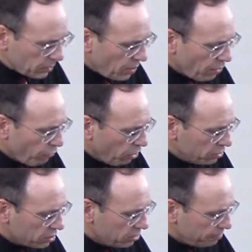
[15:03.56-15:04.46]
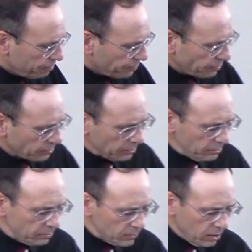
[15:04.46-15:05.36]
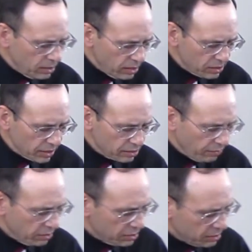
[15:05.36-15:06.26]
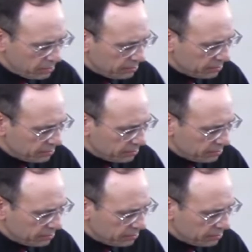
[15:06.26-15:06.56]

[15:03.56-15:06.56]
The first 6 verses.